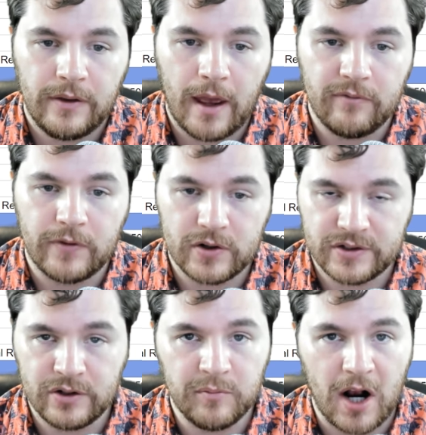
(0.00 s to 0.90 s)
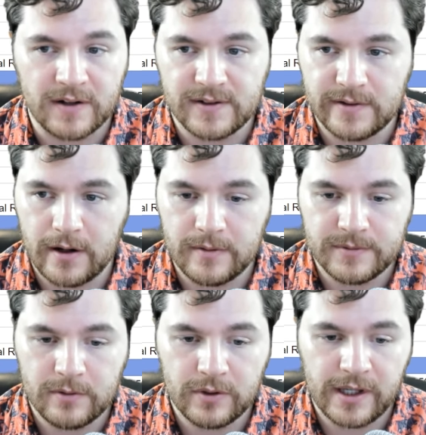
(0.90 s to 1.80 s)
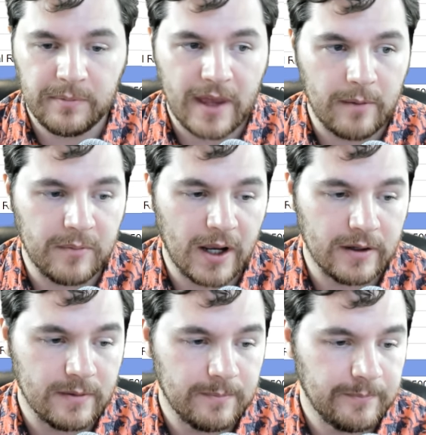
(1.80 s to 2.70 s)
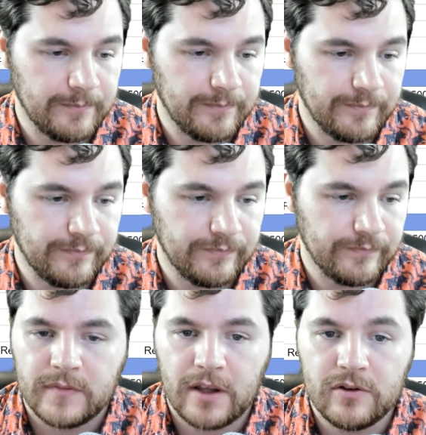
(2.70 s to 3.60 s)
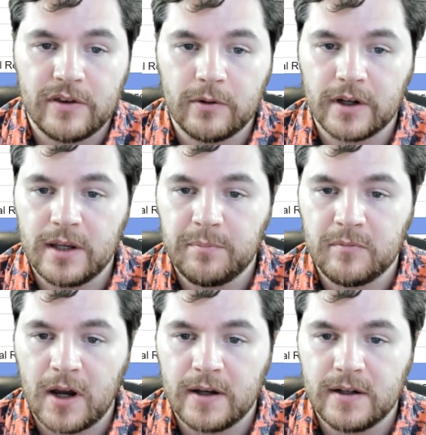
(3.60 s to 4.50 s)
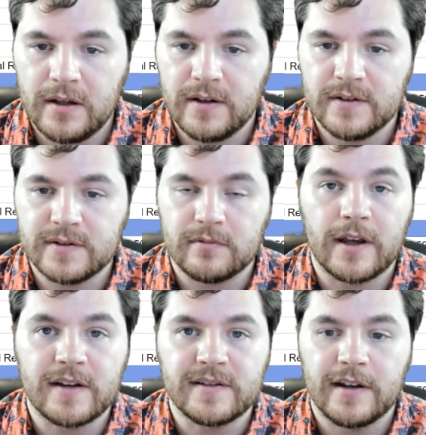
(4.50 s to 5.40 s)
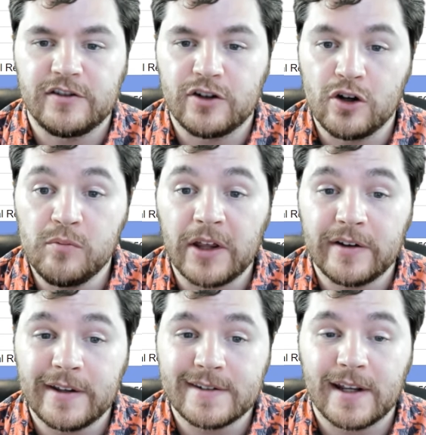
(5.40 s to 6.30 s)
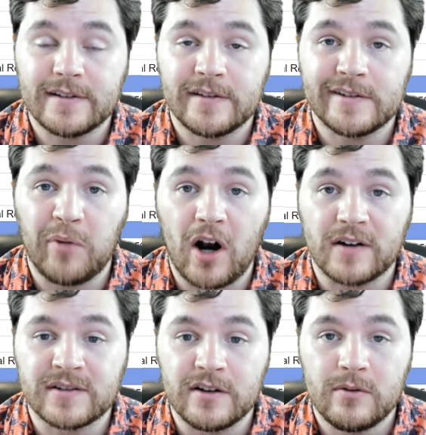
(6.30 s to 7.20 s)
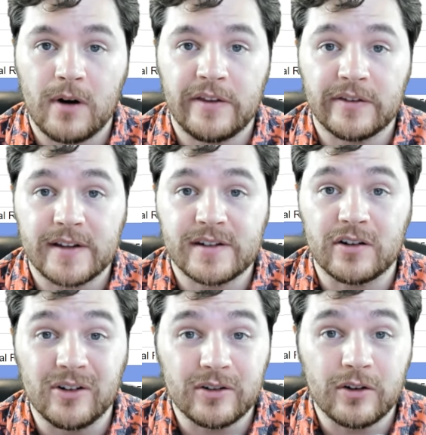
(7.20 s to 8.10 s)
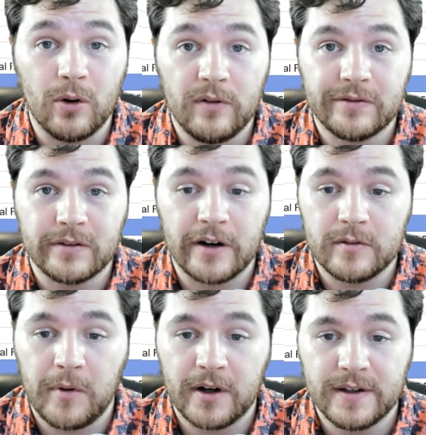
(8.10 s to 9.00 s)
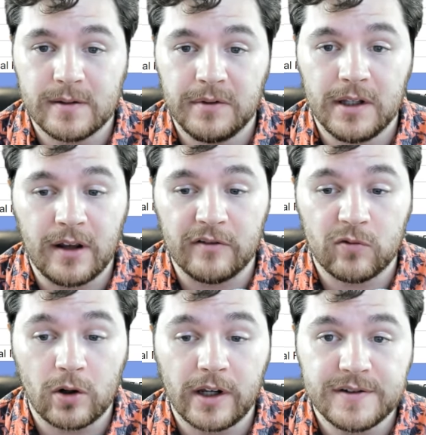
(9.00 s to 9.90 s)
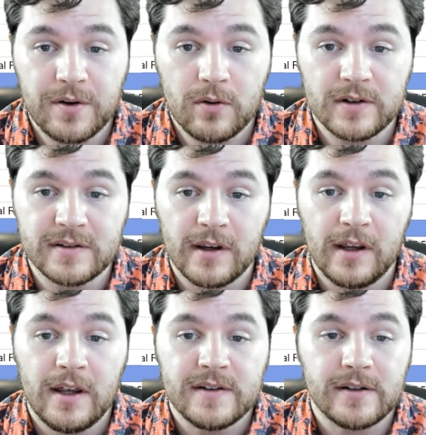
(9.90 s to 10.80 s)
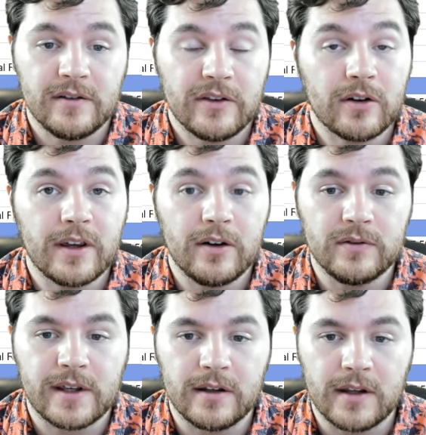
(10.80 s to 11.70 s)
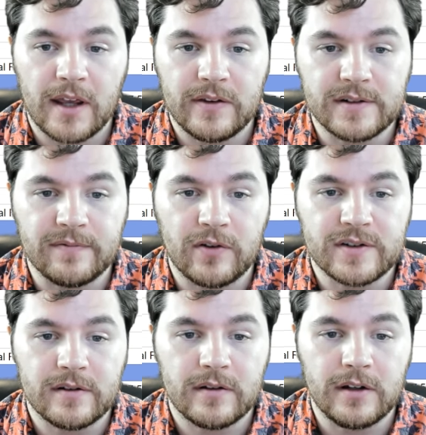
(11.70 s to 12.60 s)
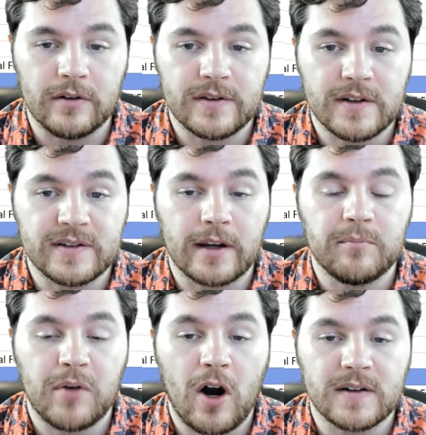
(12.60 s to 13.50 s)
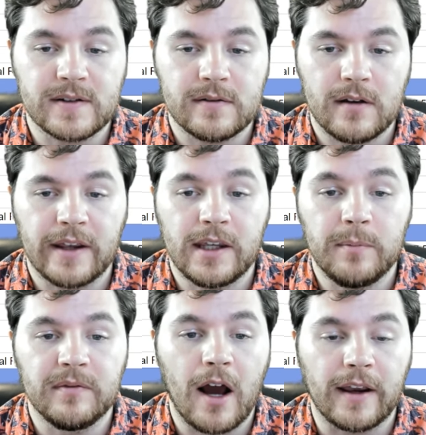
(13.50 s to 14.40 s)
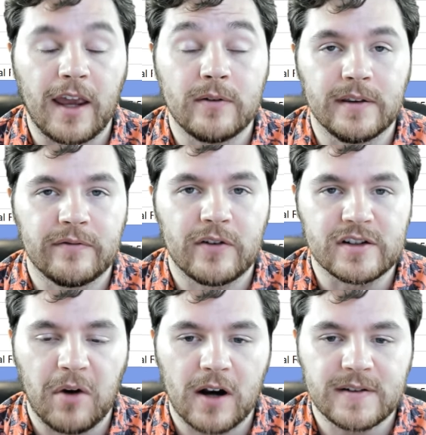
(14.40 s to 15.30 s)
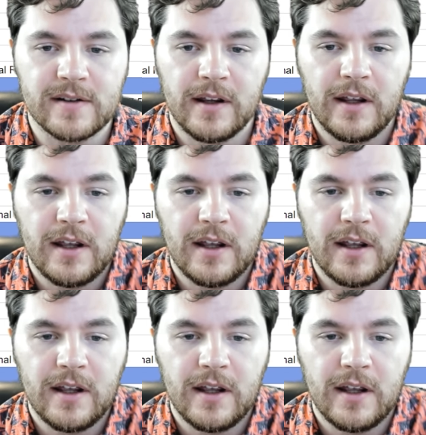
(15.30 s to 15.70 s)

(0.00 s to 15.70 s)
that first 2 boxes there. So we'll keep that in mind. Another thing we're going to keep in mind is, like I said, 2 million to get to this box 2. I think that's a good goal for everybody to be kind of working towards so that their guild can get this first, the second box. I keep not counting the first box.